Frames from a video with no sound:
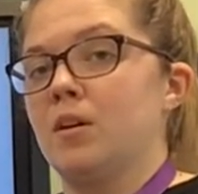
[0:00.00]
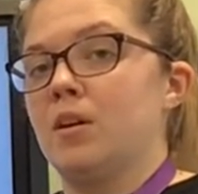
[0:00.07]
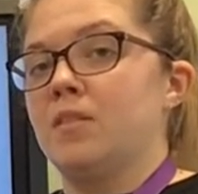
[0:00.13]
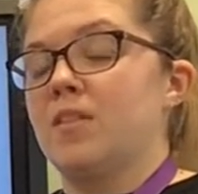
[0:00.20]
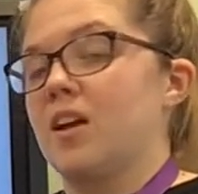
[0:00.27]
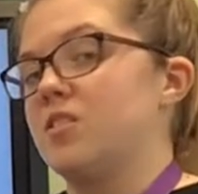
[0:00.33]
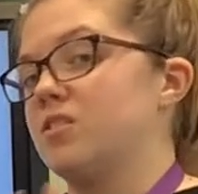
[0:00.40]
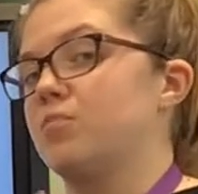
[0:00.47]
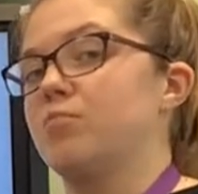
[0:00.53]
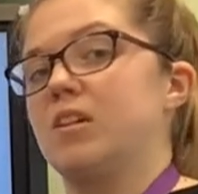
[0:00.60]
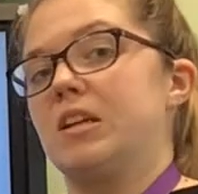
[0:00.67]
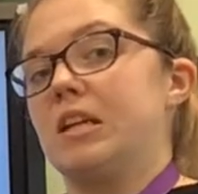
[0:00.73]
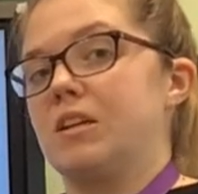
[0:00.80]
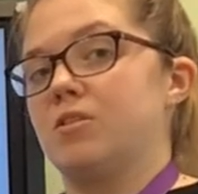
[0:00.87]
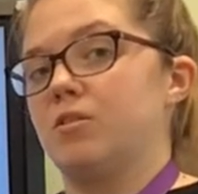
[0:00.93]
They're just written
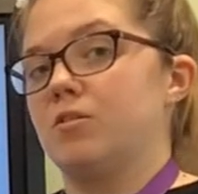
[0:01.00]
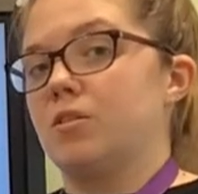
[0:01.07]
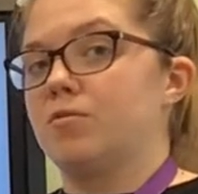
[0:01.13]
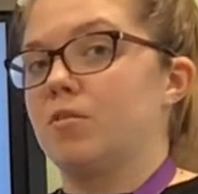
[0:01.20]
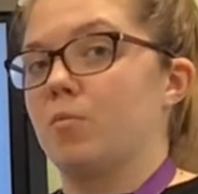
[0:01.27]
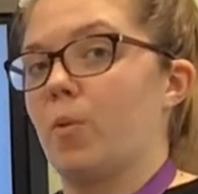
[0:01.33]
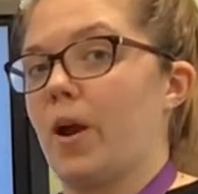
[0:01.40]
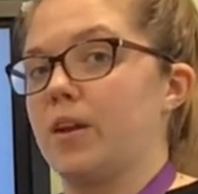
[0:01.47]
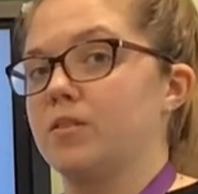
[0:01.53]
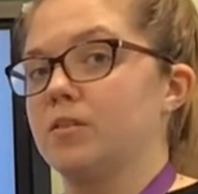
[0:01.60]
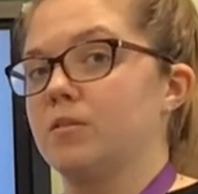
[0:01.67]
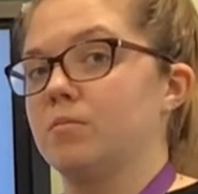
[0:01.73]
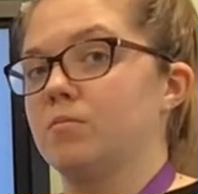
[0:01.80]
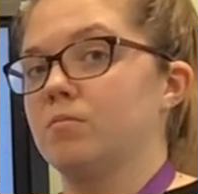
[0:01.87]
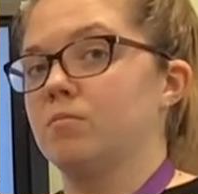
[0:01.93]
in 2 different ways.
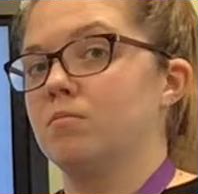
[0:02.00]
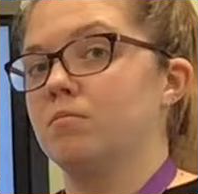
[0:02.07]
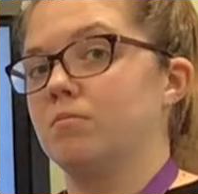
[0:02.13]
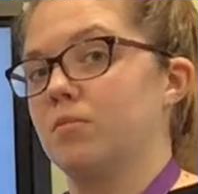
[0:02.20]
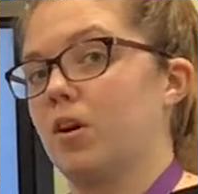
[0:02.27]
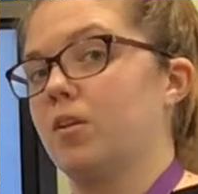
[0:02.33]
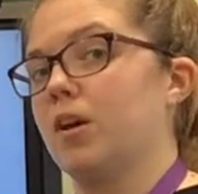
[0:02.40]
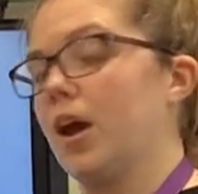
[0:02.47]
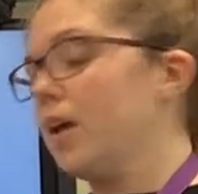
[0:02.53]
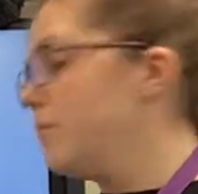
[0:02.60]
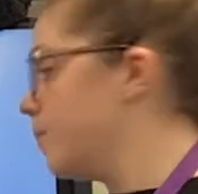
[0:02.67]
Okay?